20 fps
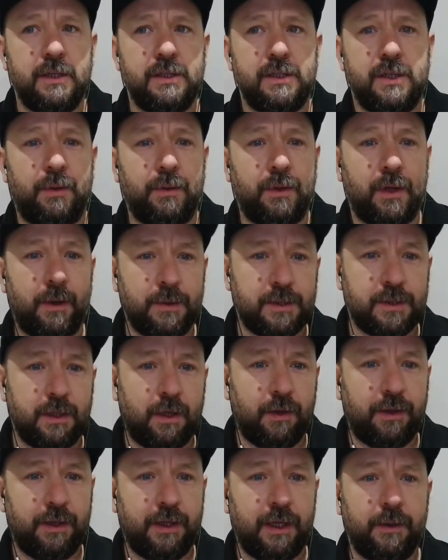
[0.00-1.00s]
So although it's
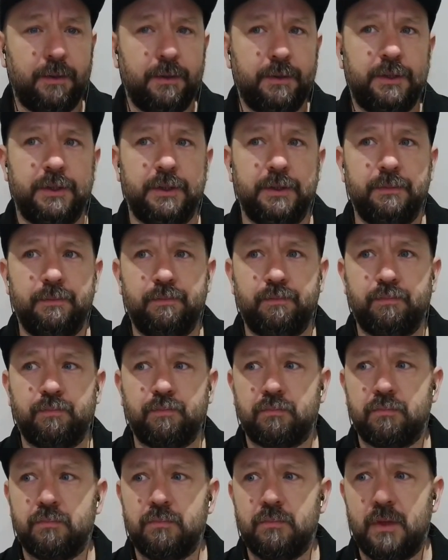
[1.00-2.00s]
not the ocean,
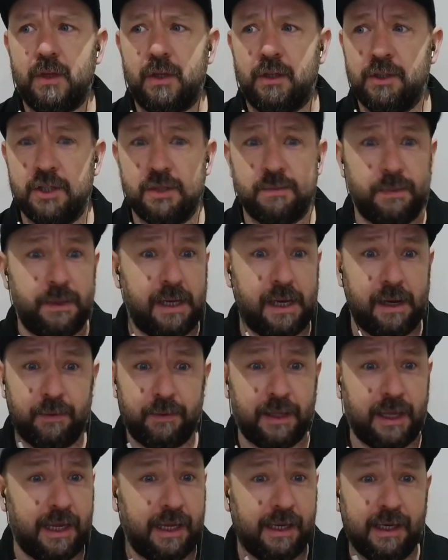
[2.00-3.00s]
just being able to
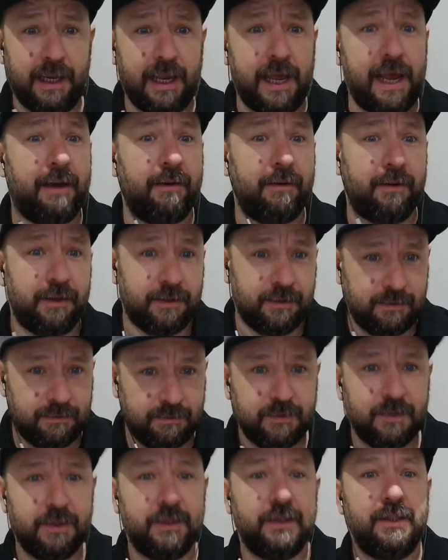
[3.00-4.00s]
get in there and
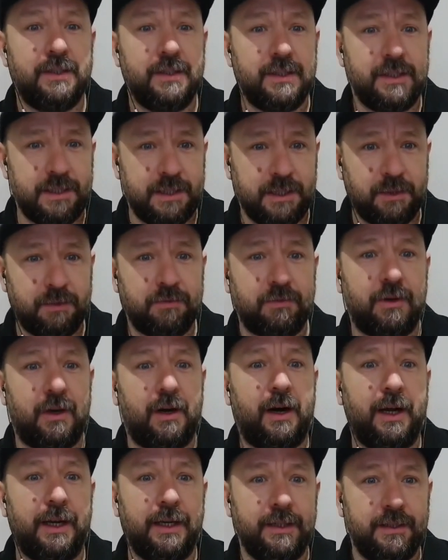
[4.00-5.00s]
still
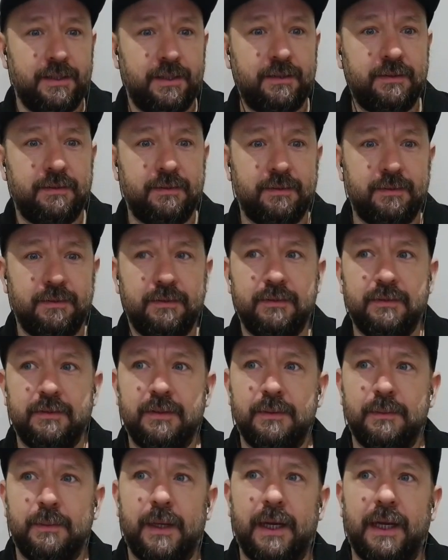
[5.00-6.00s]
ride
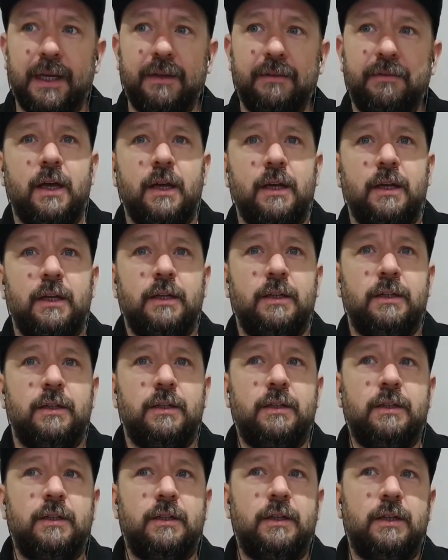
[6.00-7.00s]
the wave,
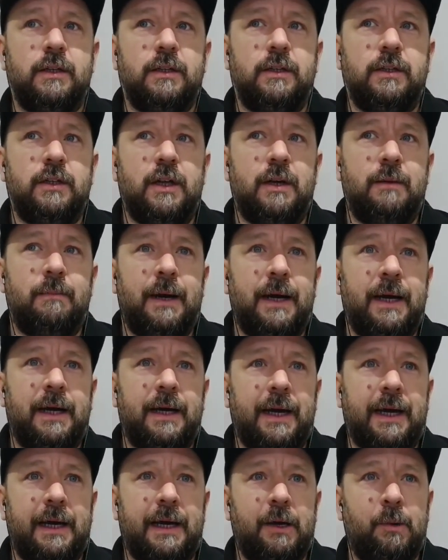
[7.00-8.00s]
no matter
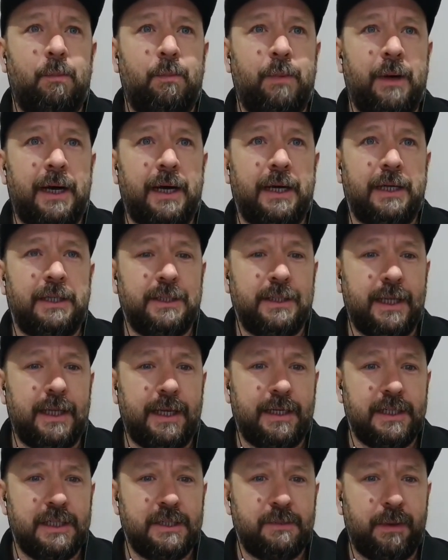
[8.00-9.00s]
how bad your
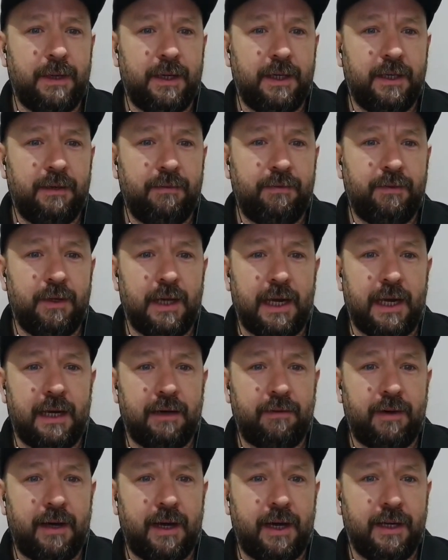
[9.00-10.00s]
day's been, if you
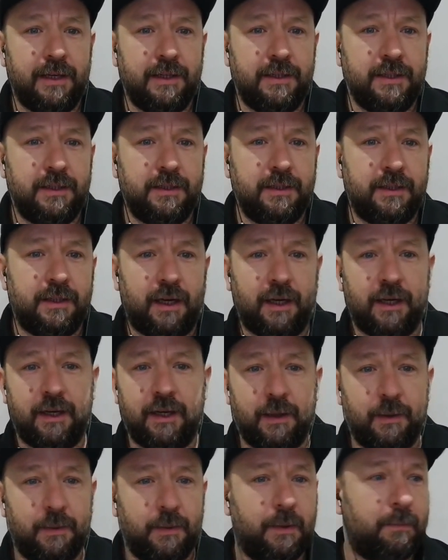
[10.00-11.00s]
have had, I don't
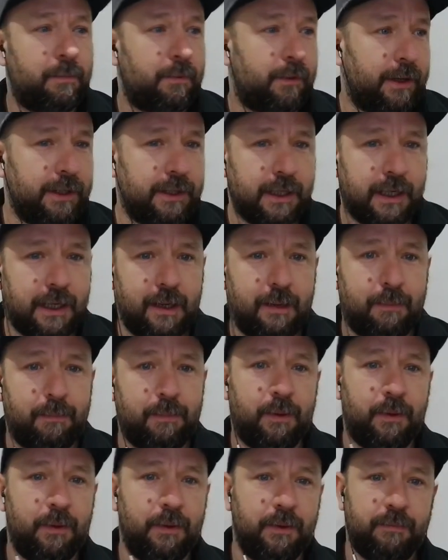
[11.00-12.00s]
know, a breakup
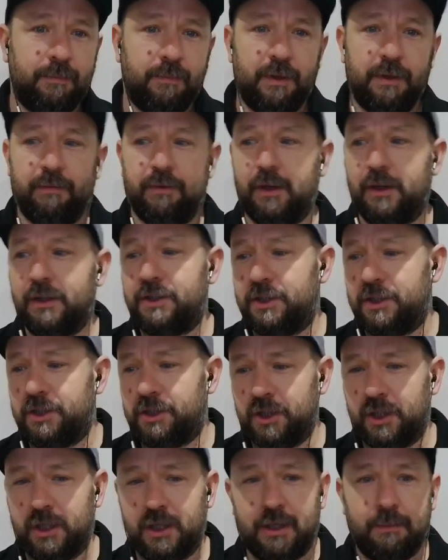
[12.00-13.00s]
or you've lost your
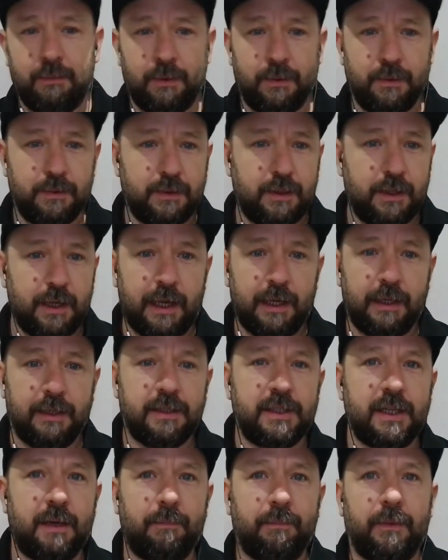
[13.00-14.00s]
job or
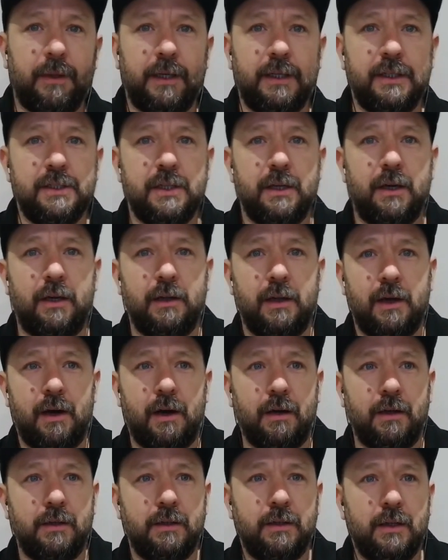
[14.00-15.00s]
something's gone
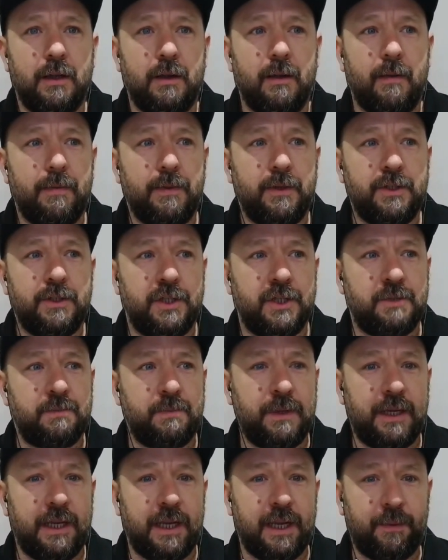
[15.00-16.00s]
on,
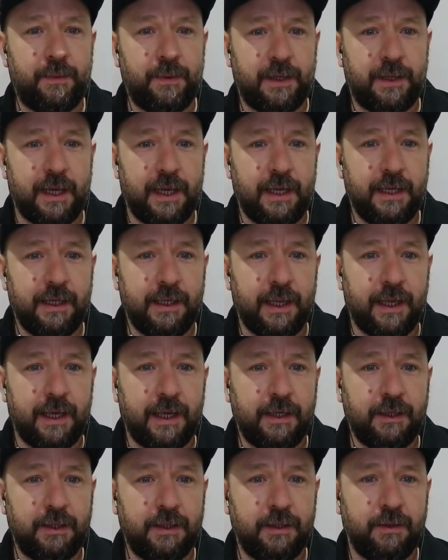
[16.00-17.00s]
just being able to get in
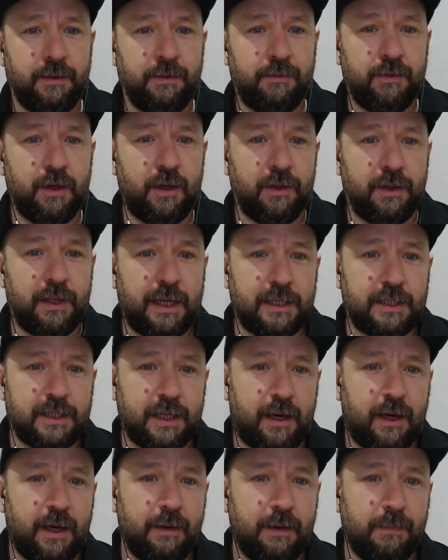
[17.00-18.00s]
there, you've got that
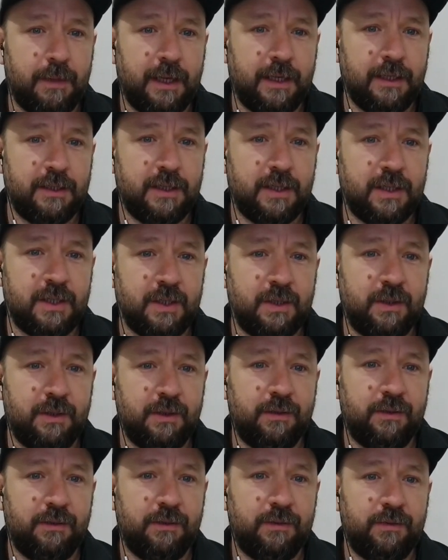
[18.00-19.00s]
time then to sort
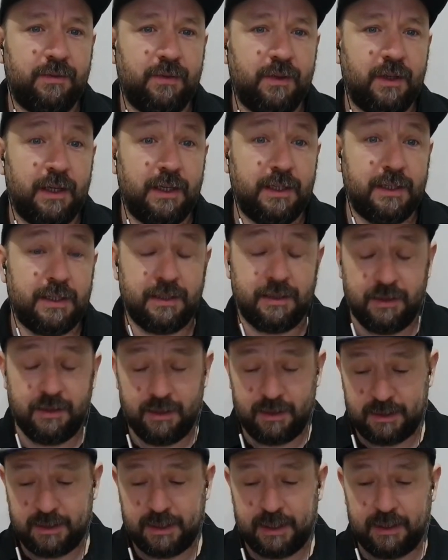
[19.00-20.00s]
of, like
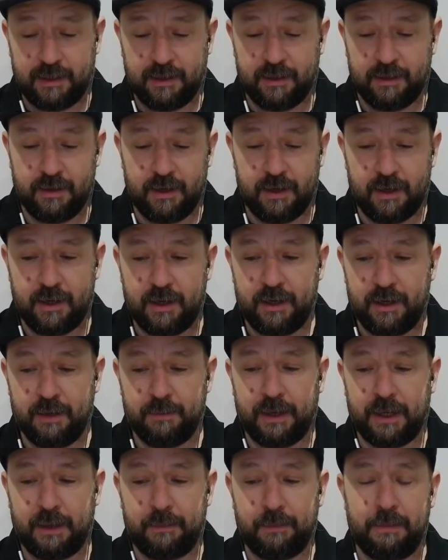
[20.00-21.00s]
I was saying earlier
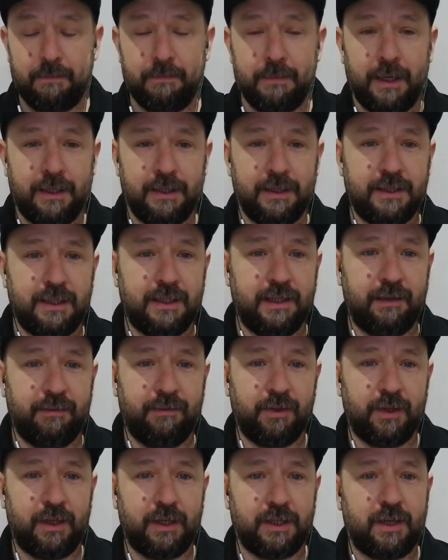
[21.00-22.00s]
about it being meditative,
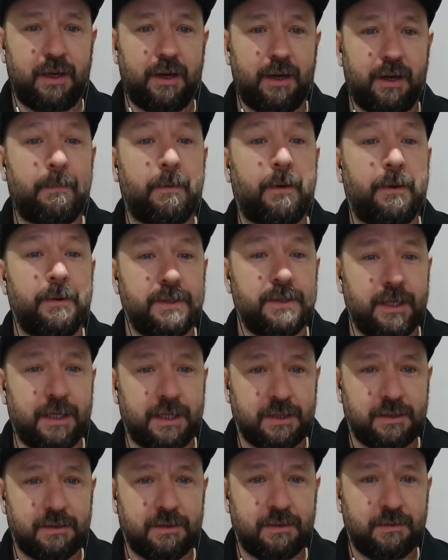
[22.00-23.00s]
you've got the time to
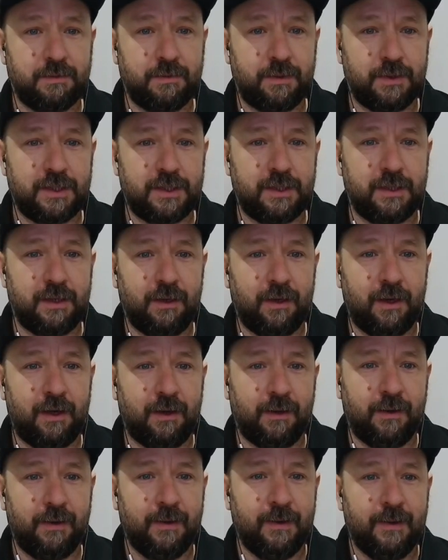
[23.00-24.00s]
process what's gone
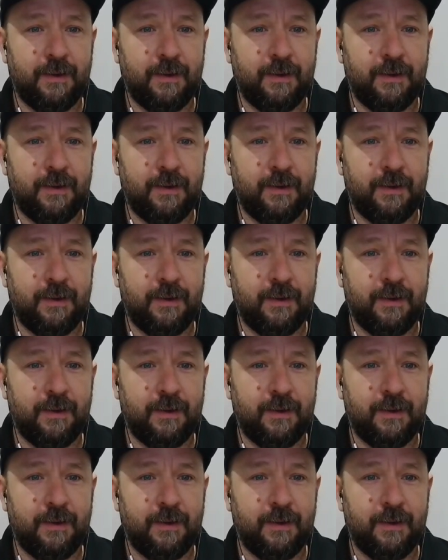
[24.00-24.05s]
on.